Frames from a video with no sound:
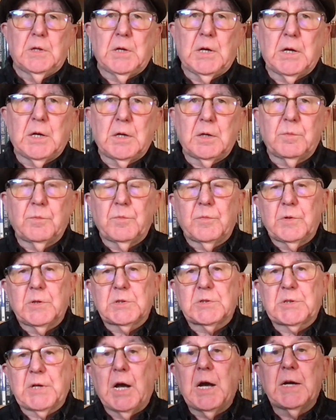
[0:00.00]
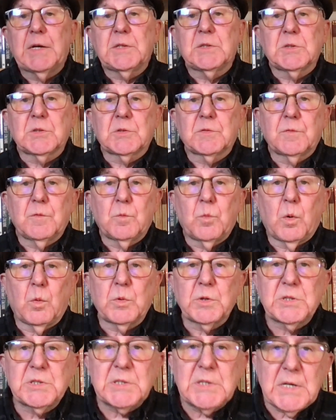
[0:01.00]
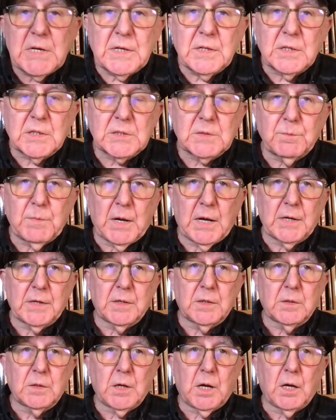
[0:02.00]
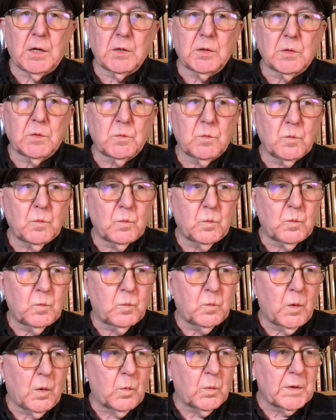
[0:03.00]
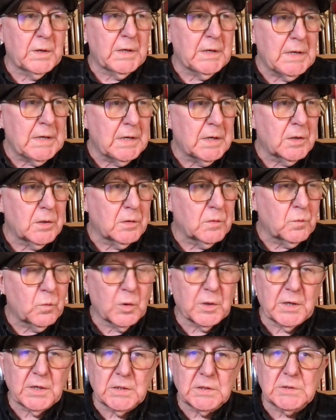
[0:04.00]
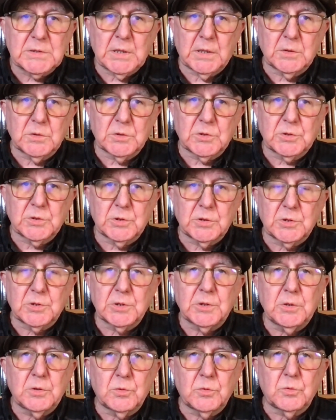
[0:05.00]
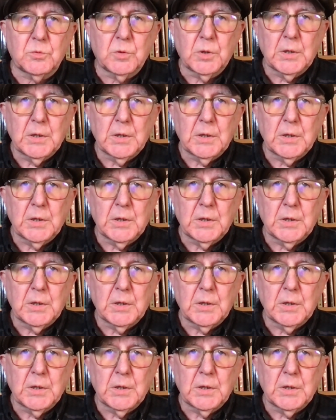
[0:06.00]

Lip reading: the signs from what we see in this man and what we hear of what he intends to do